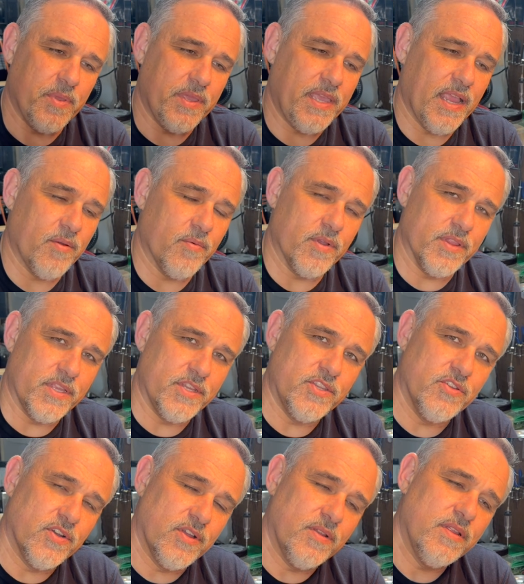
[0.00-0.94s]
You can't really
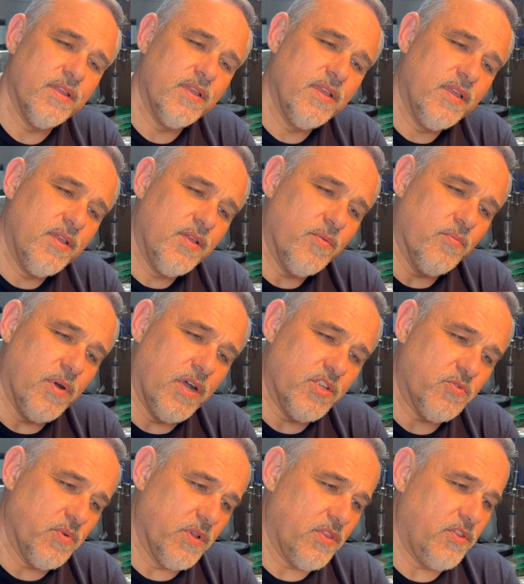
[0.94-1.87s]
do it
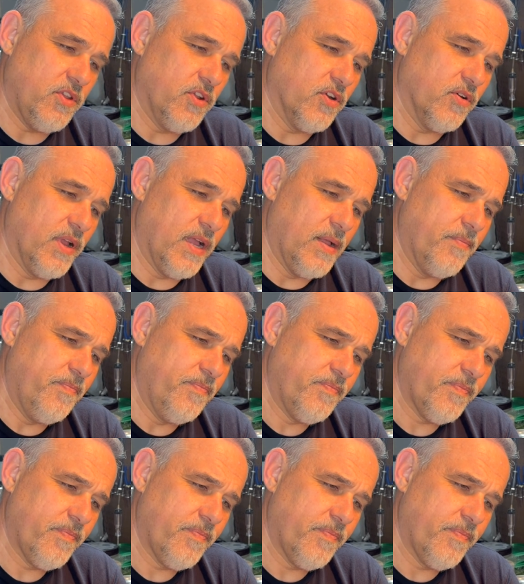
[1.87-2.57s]
much with your